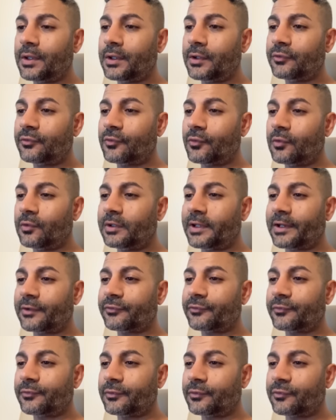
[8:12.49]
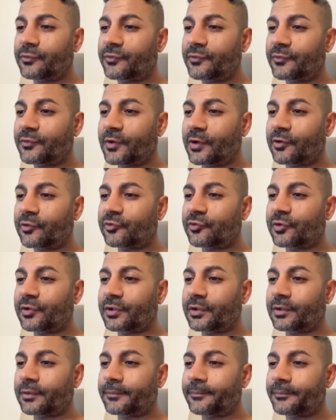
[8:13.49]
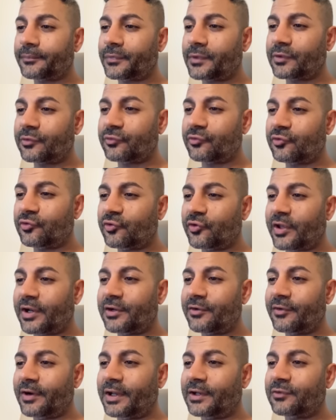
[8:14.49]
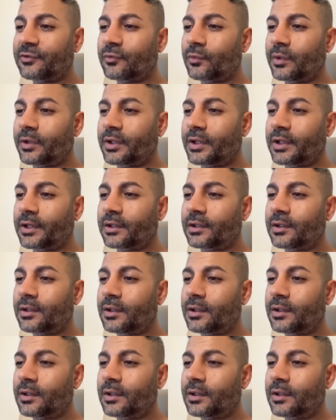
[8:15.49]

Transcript: So all that suction is generated within.